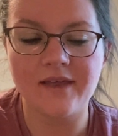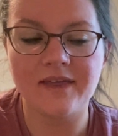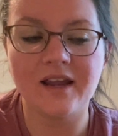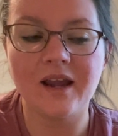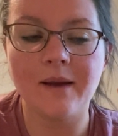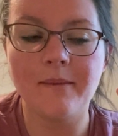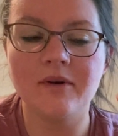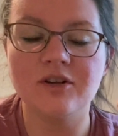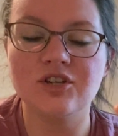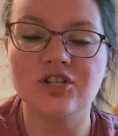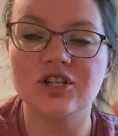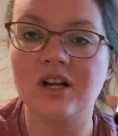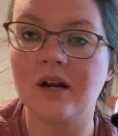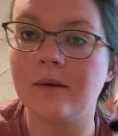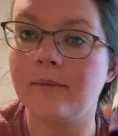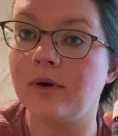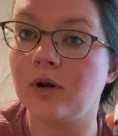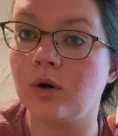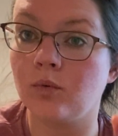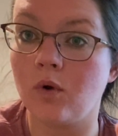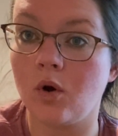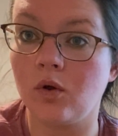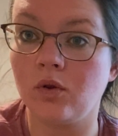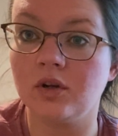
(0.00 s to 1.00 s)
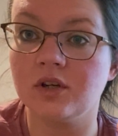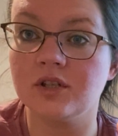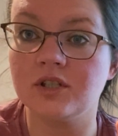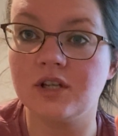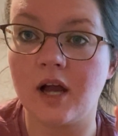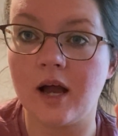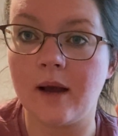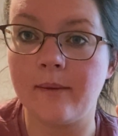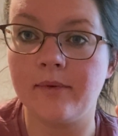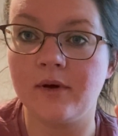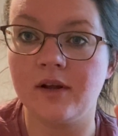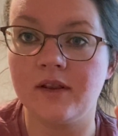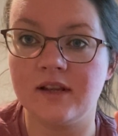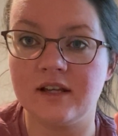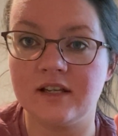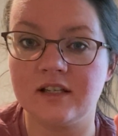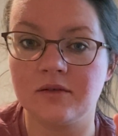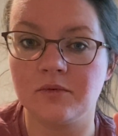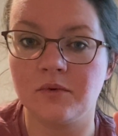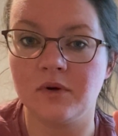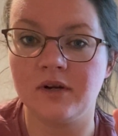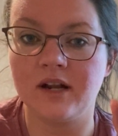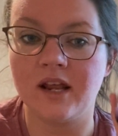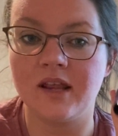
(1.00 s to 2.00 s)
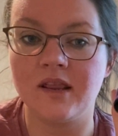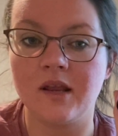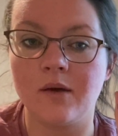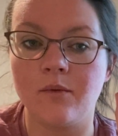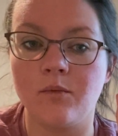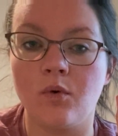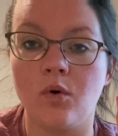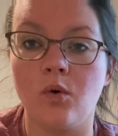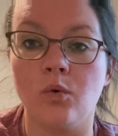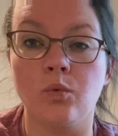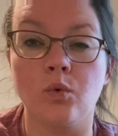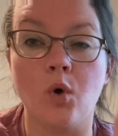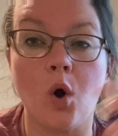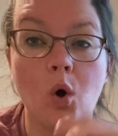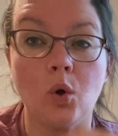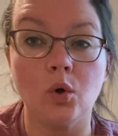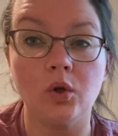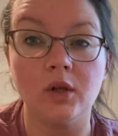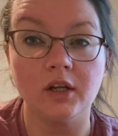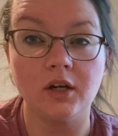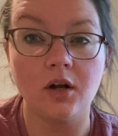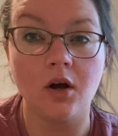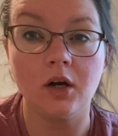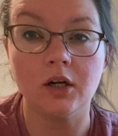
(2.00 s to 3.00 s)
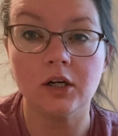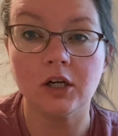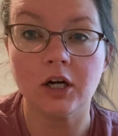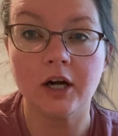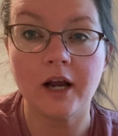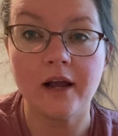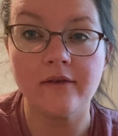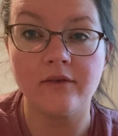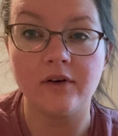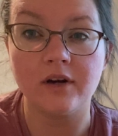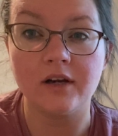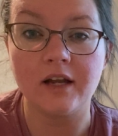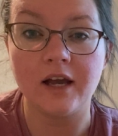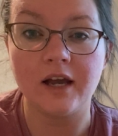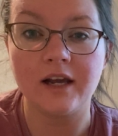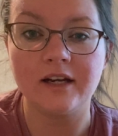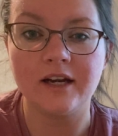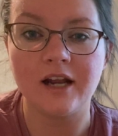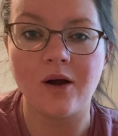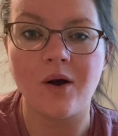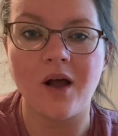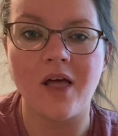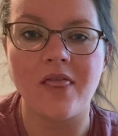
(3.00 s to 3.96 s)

think I'm just gonna put a roller top on this one and then we'll roll it on her every night now,